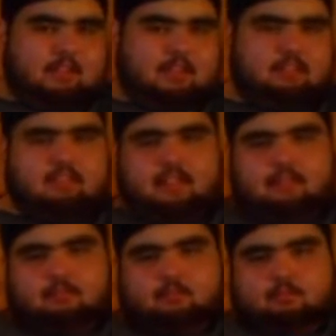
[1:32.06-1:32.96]
I still
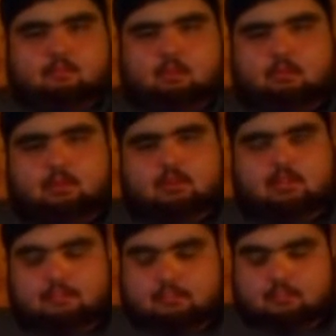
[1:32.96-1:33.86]
have one week
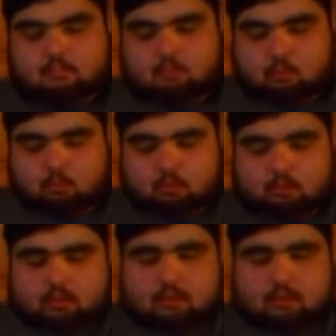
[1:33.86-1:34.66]
left till school,